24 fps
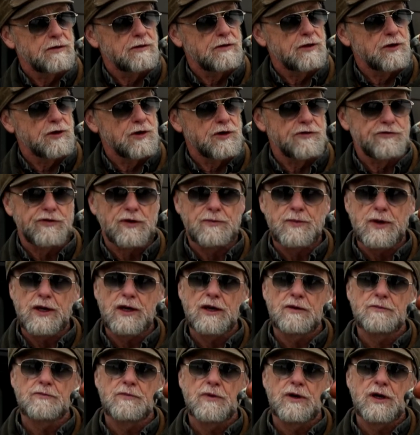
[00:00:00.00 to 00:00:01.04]
learned from
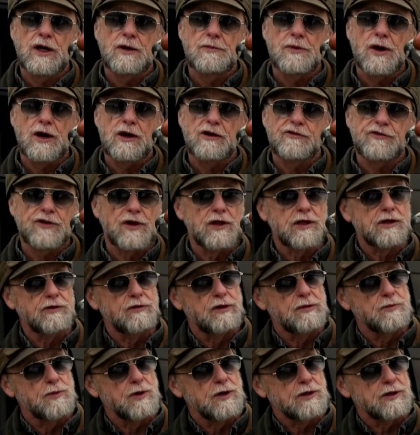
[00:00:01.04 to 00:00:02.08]
him about a
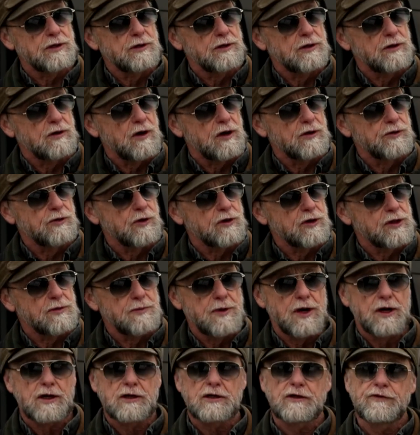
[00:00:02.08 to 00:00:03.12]
falconry book called North
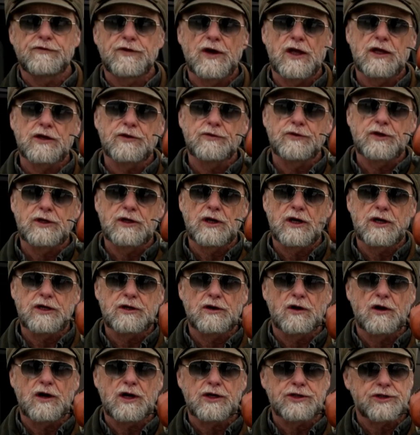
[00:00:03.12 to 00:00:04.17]
American Falconry and
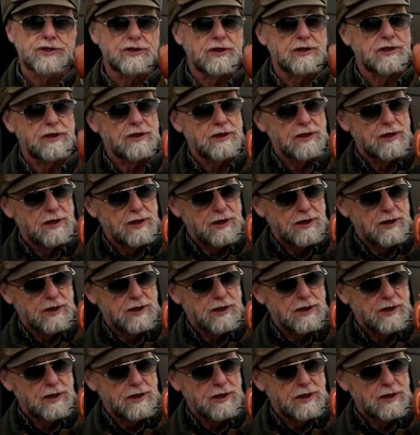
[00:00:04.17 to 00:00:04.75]
Hunting Hawks that